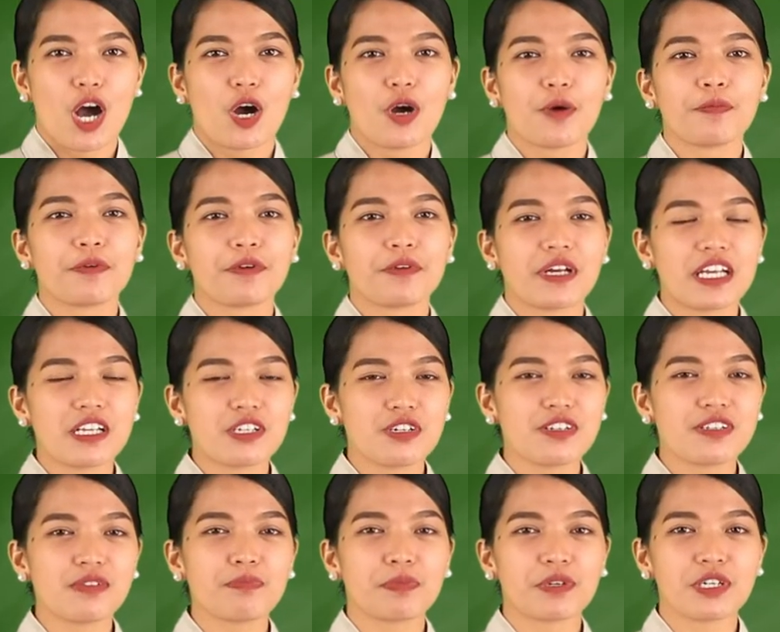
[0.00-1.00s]

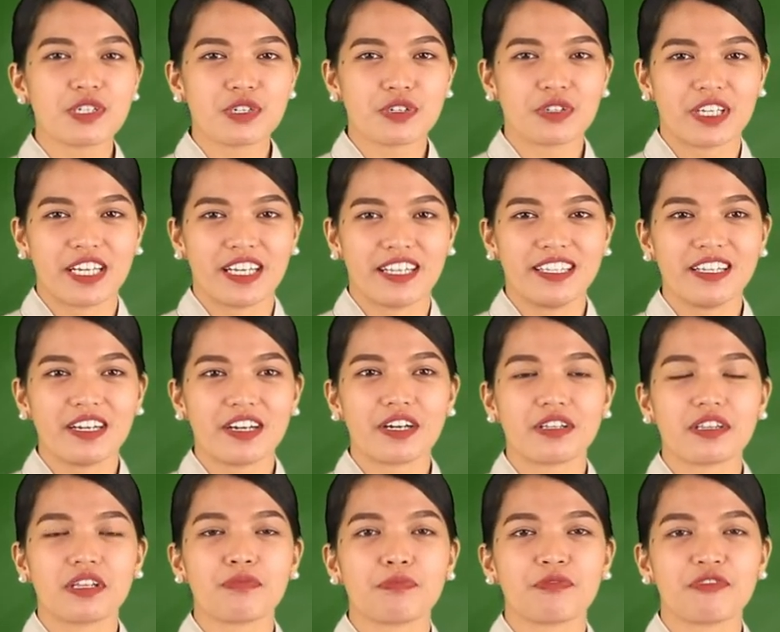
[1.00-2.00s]
Operation personnel
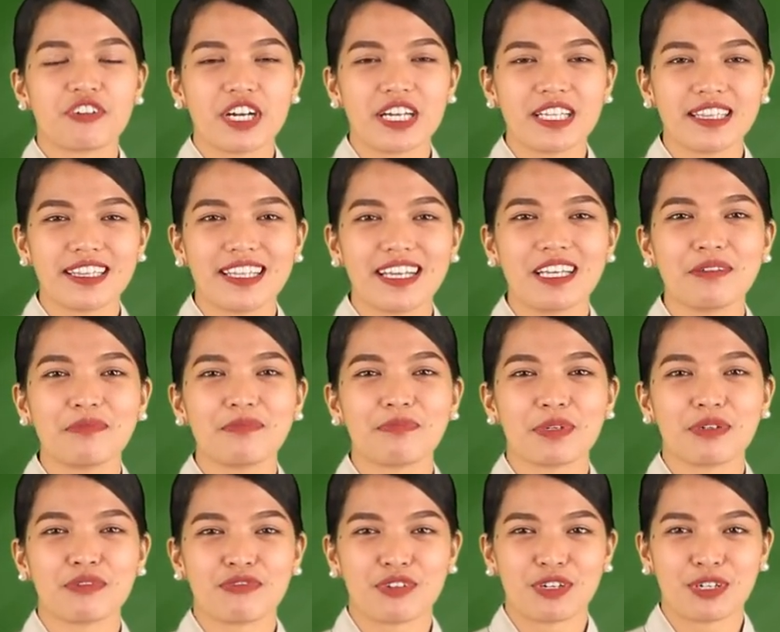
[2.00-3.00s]
are the frontline
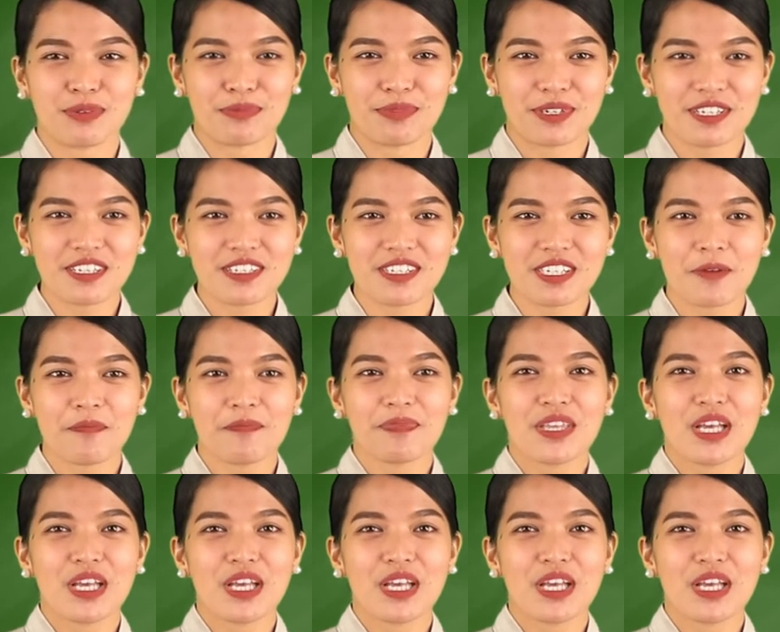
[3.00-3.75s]
performers